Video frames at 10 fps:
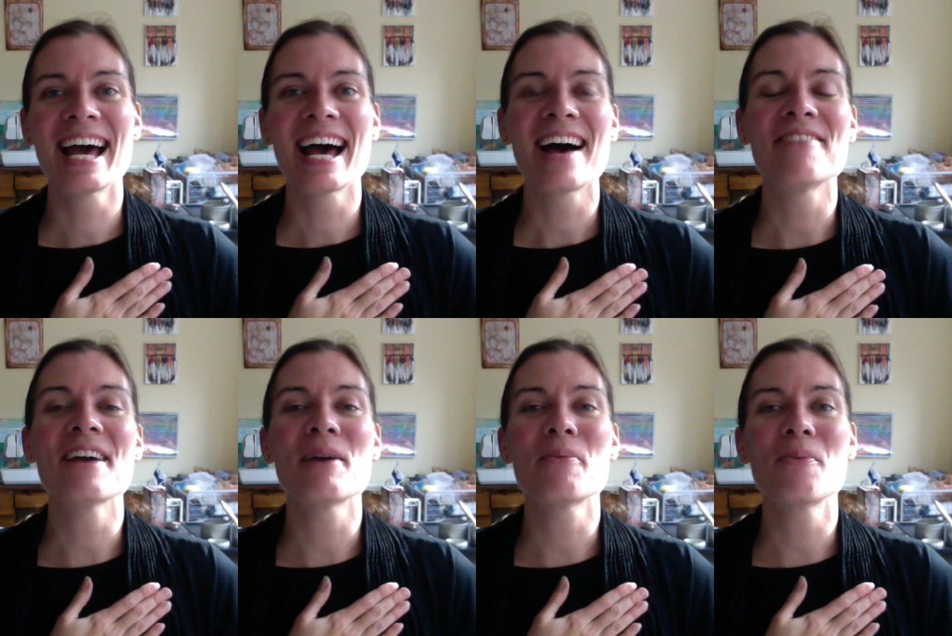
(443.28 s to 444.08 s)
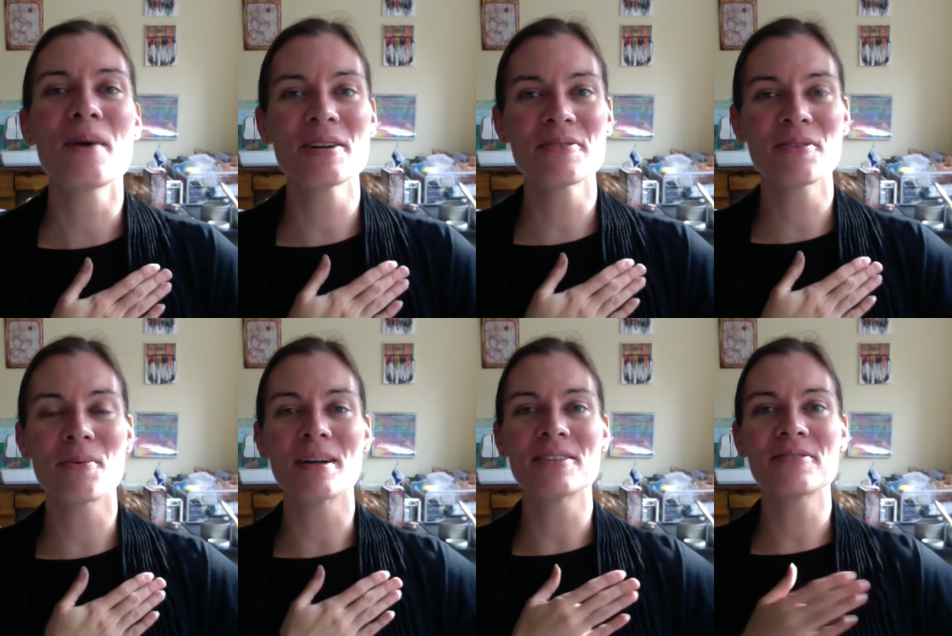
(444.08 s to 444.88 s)
Have a wonderful,
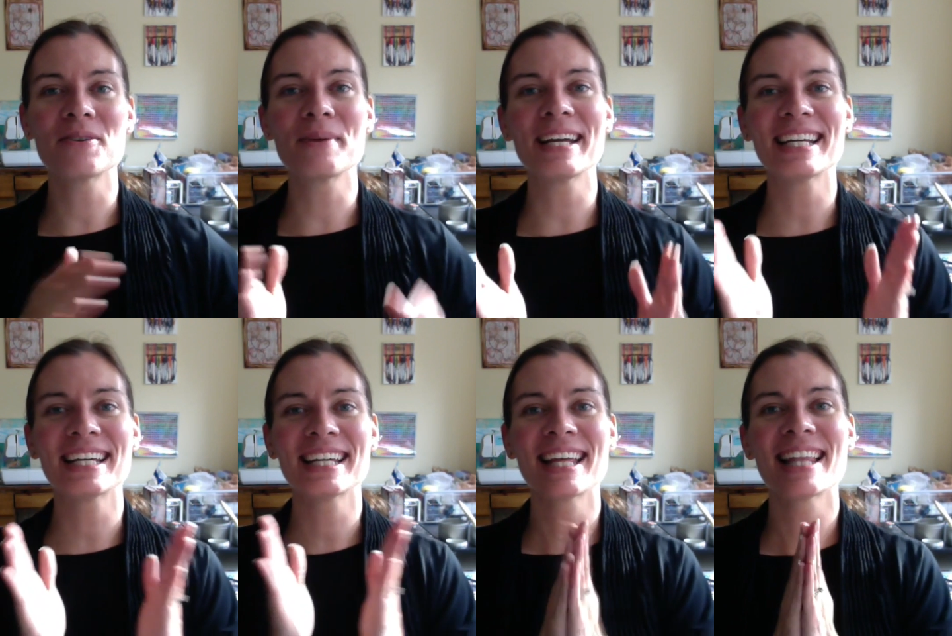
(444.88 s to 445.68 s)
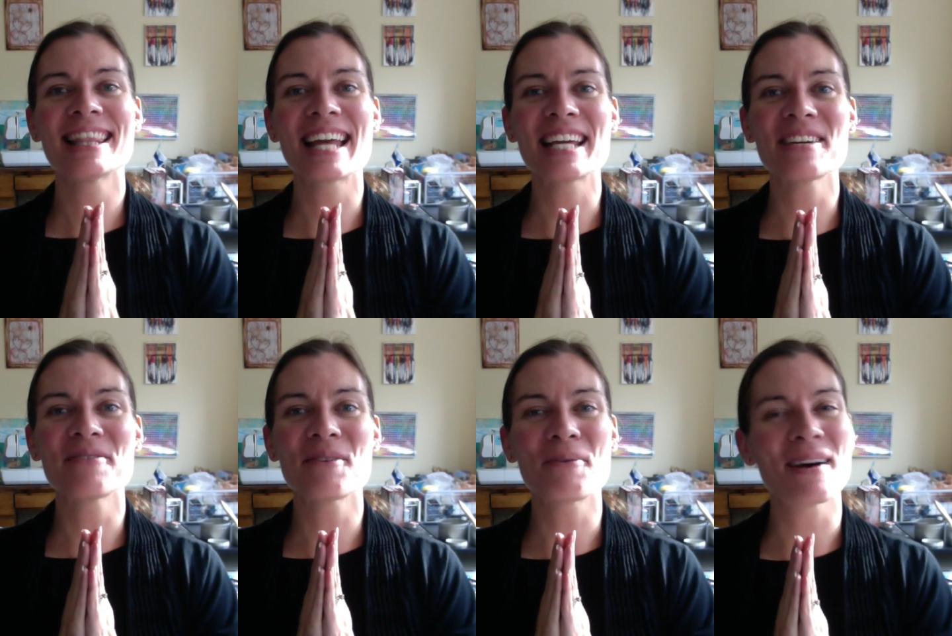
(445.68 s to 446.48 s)
wonderful week. Thank you
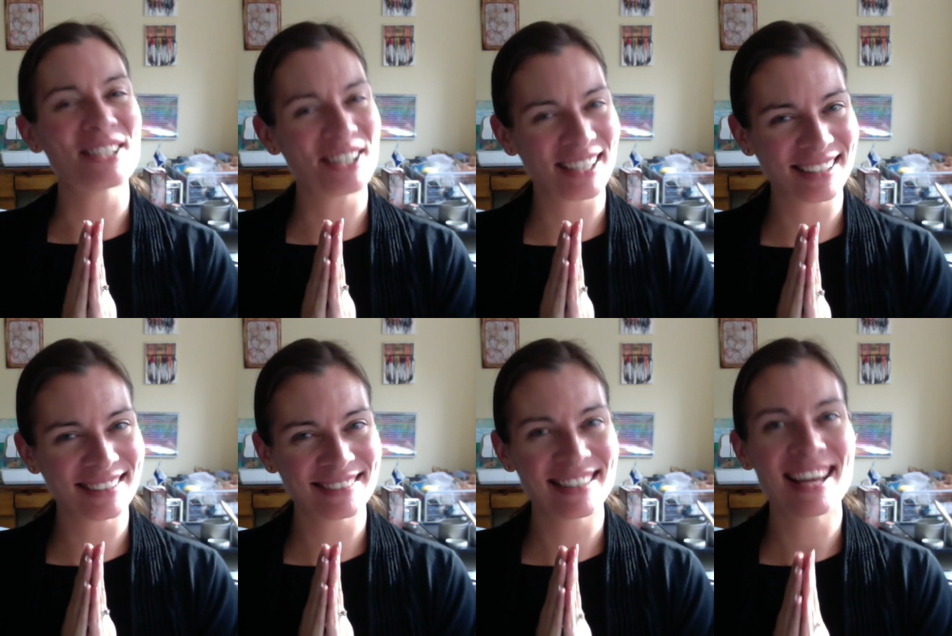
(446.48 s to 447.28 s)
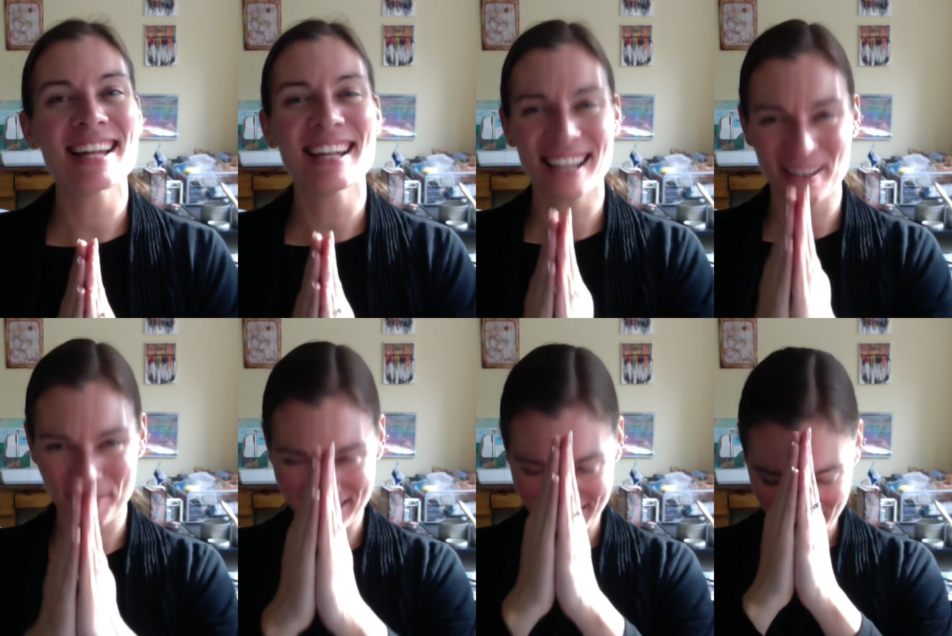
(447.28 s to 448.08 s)
for watching.
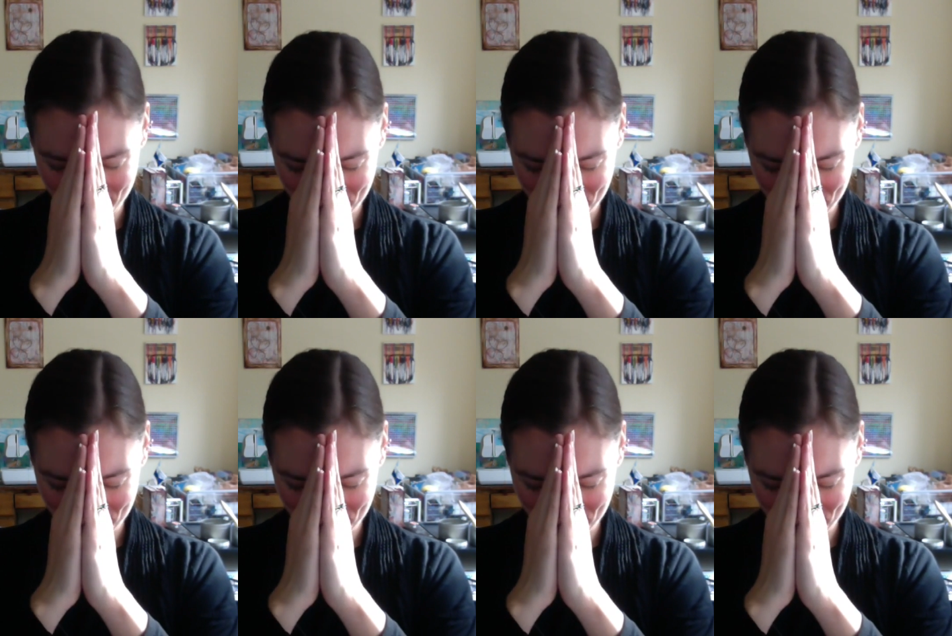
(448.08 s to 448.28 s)
Namaste.